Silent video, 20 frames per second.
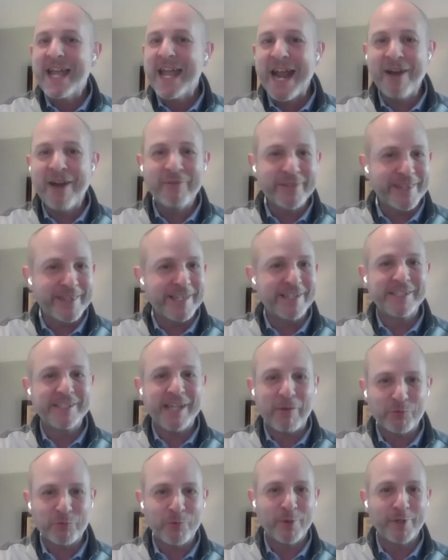everything
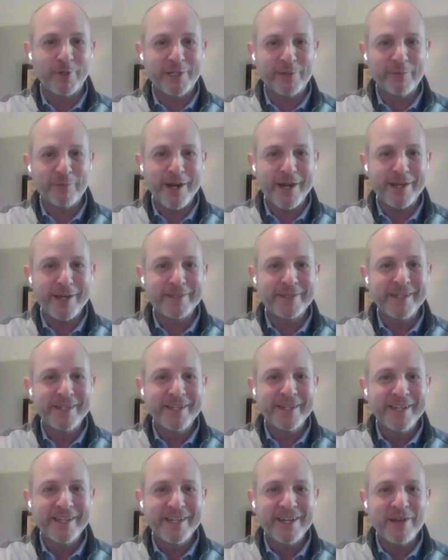stops working right.
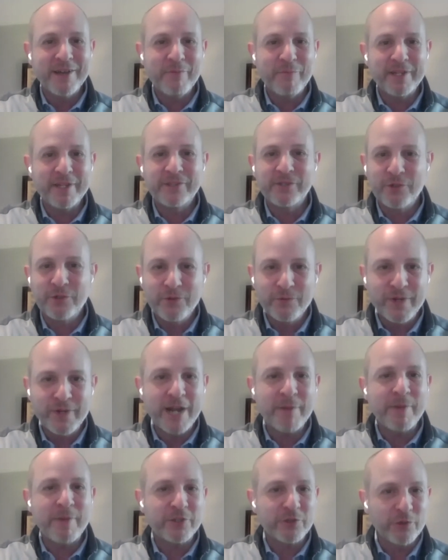And so you've got
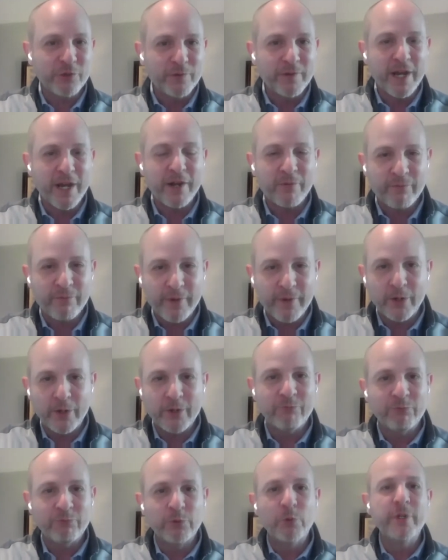to make sure you got a very
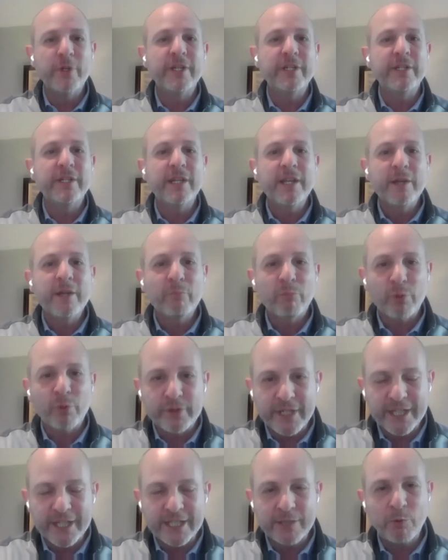fluid,
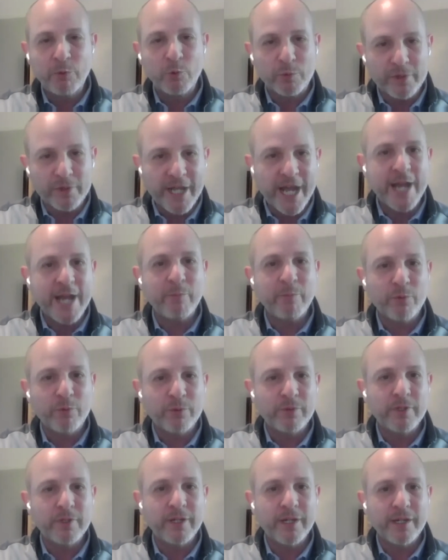predictable,
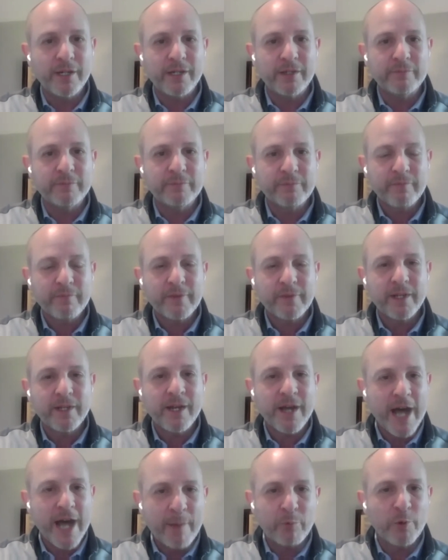reliable
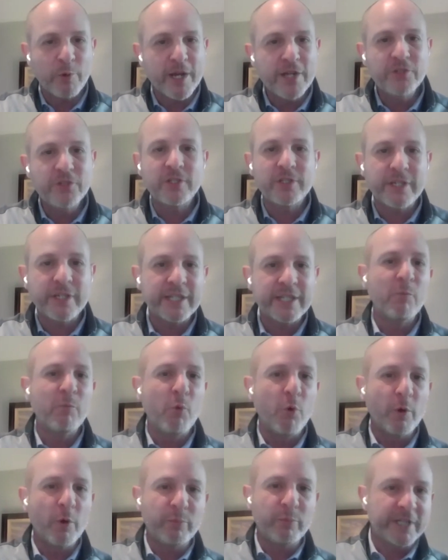operation. And the
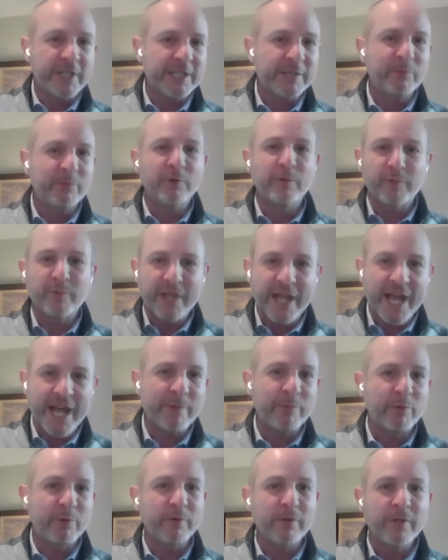more predictable and
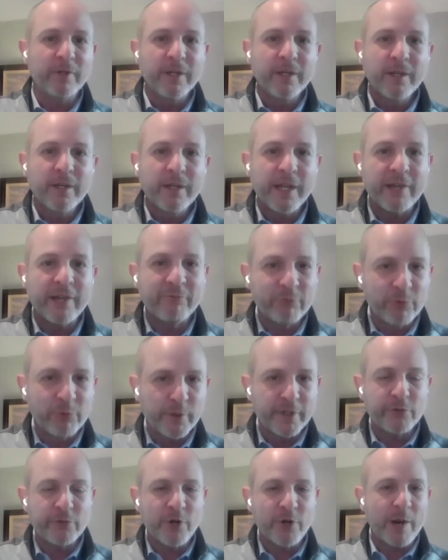reliable and
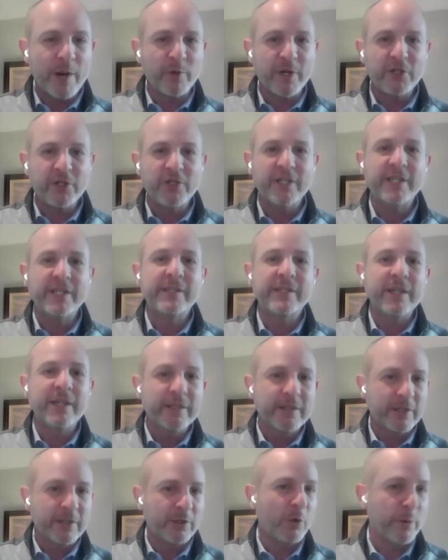fluid your operation is,
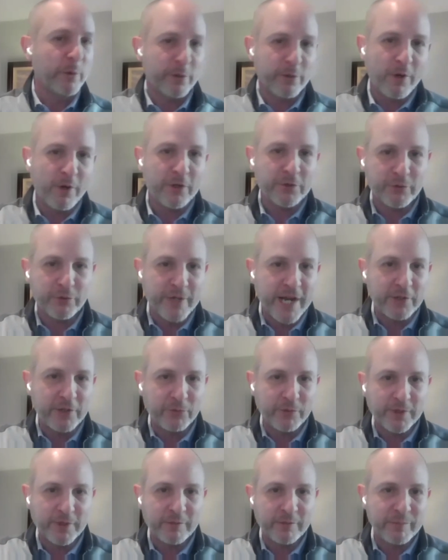the lower your costs are
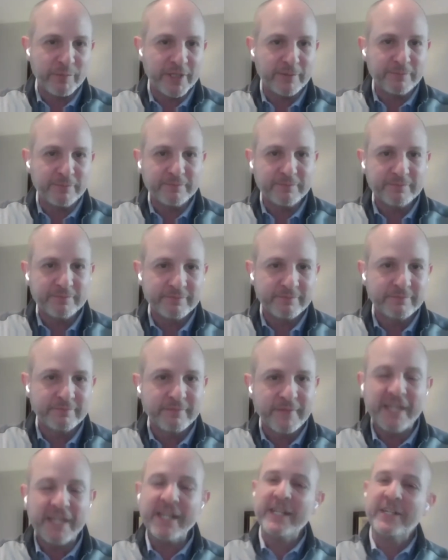naturally going to be.
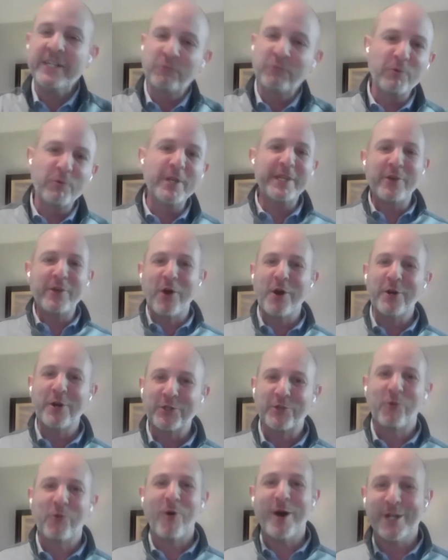It's really hard to
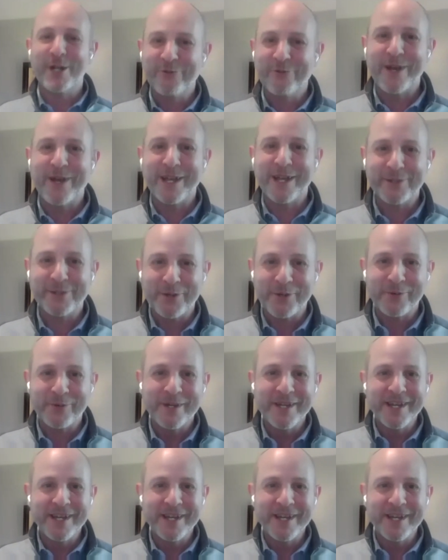quantify, though.